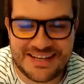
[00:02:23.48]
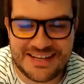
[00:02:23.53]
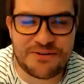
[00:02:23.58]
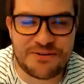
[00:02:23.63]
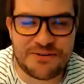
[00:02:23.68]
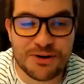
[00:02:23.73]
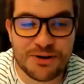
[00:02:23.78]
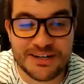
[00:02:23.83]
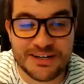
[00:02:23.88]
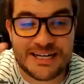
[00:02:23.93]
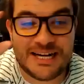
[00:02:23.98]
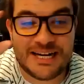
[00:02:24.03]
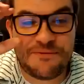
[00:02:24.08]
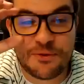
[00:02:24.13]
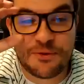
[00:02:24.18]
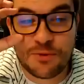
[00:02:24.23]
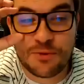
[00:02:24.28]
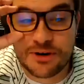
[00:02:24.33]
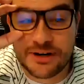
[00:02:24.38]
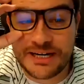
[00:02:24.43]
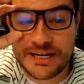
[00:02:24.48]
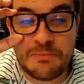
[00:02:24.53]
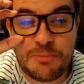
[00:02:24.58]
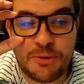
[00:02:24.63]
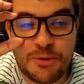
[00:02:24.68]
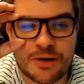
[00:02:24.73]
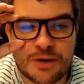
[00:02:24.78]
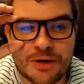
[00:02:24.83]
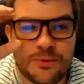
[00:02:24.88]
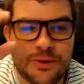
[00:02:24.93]
if it were in a
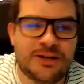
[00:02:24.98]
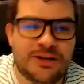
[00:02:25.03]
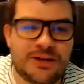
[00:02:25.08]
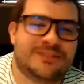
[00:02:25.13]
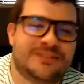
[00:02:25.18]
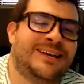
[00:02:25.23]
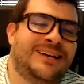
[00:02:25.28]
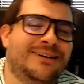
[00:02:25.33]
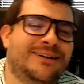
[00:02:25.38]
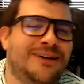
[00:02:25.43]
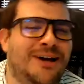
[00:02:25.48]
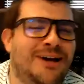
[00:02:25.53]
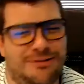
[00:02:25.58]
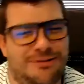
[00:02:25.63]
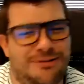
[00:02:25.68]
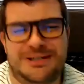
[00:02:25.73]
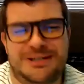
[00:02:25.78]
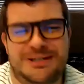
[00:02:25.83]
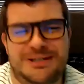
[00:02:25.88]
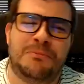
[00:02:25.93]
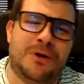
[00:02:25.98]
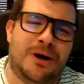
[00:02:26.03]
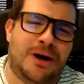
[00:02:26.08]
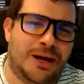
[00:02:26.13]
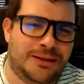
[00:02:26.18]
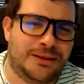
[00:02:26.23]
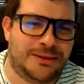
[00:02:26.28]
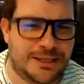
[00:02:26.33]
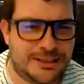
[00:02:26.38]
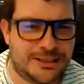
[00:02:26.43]
book, we'd all say, "Oh, come
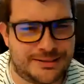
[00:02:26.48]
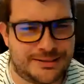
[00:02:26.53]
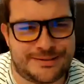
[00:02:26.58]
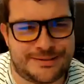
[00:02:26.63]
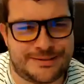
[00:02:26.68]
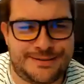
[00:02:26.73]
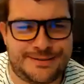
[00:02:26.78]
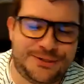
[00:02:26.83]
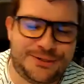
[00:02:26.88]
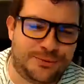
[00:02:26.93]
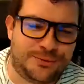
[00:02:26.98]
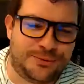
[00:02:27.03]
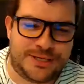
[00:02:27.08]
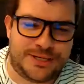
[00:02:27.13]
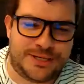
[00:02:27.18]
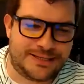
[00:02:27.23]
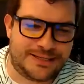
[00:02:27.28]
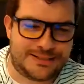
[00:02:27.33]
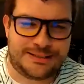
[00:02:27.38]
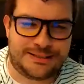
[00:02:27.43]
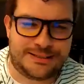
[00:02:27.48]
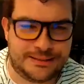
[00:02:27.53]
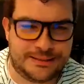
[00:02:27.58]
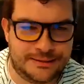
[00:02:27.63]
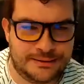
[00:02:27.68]
on, that's just too easy."